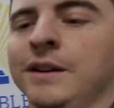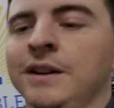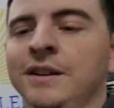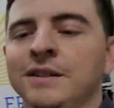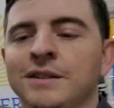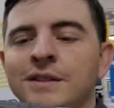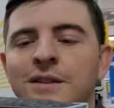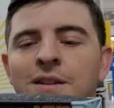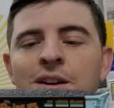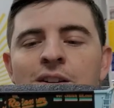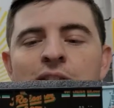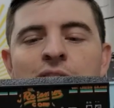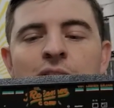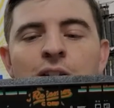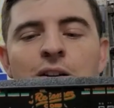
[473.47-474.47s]
nice. All
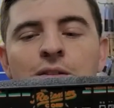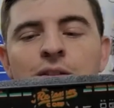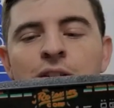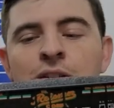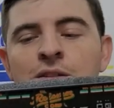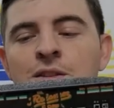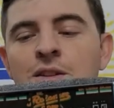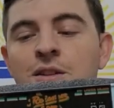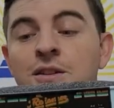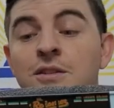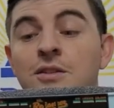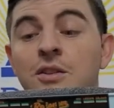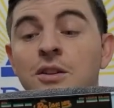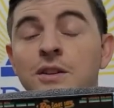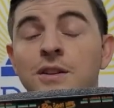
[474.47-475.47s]
right. So these cars
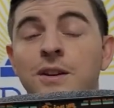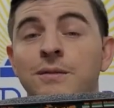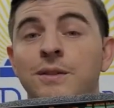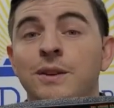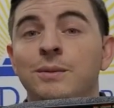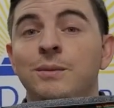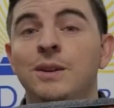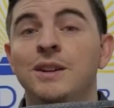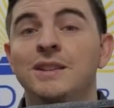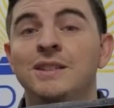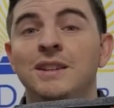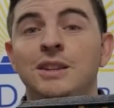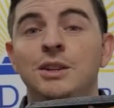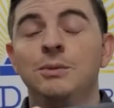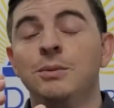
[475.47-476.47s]
are definitely ones
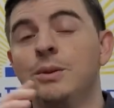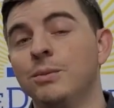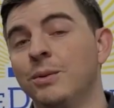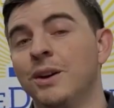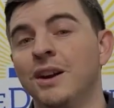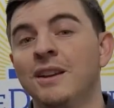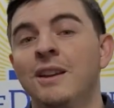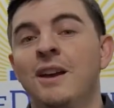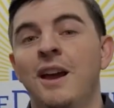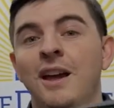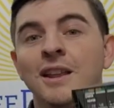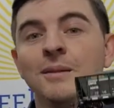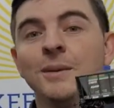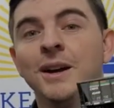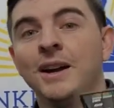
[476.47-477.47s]
that you would want,
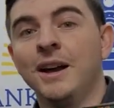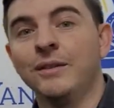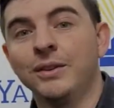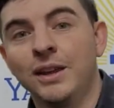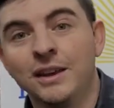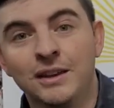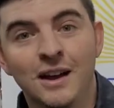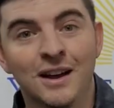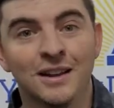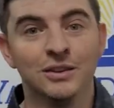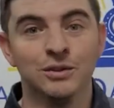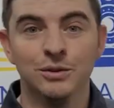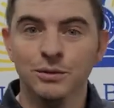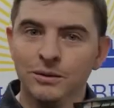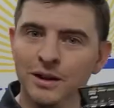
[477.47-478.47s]
and they might have a, a
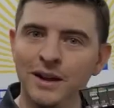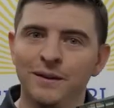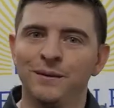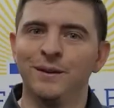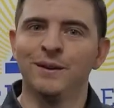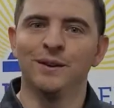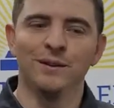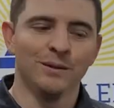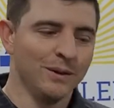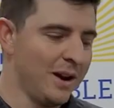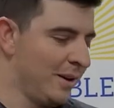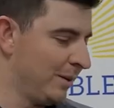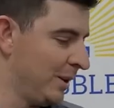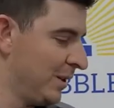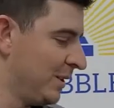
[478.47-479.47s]
new life on your
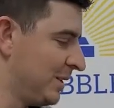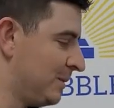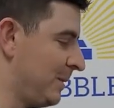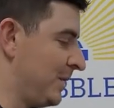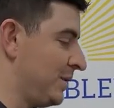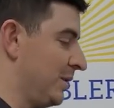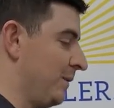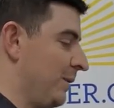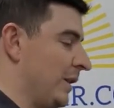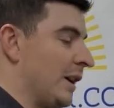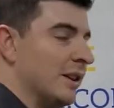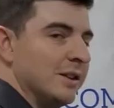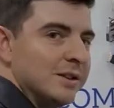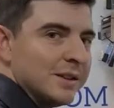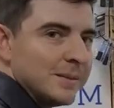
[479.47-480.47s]
railroad, especially if you're
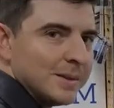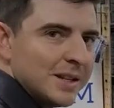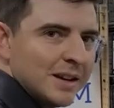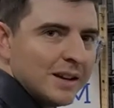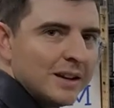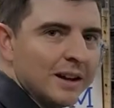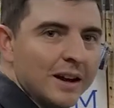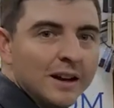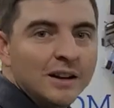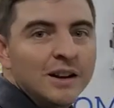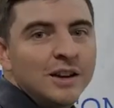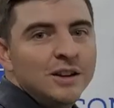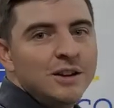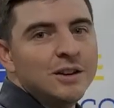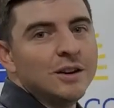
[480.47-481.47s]
going to use them secondhand.
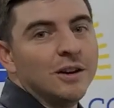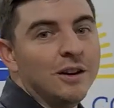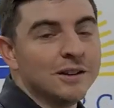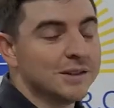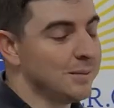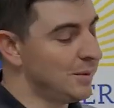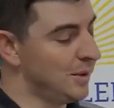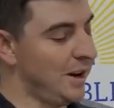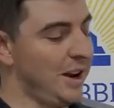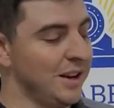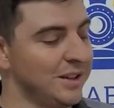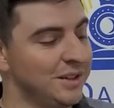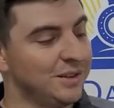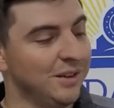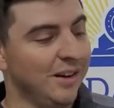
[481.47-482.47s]
You could haul some
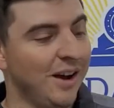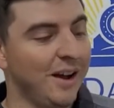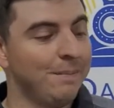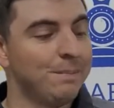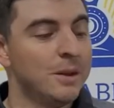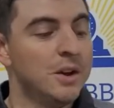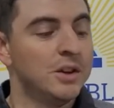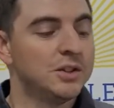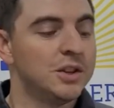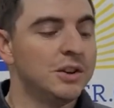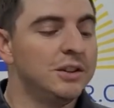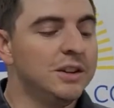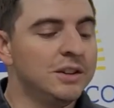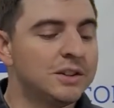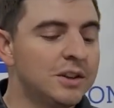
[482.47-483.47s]
trash. All right. So
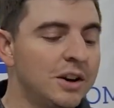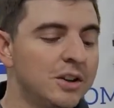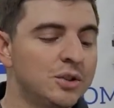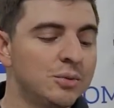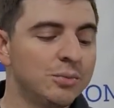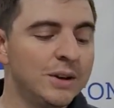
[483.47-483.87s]
these cars